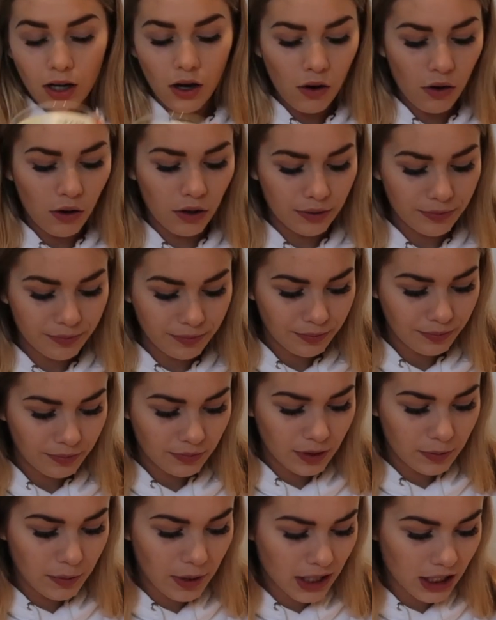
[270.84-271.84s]
Oh,
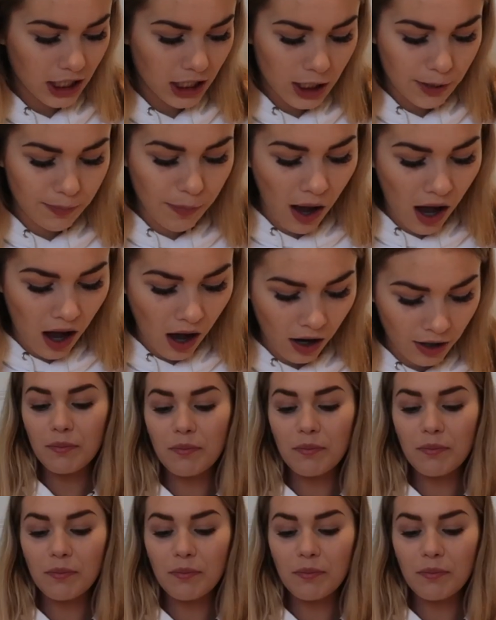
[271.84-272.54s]
it smells like a spa.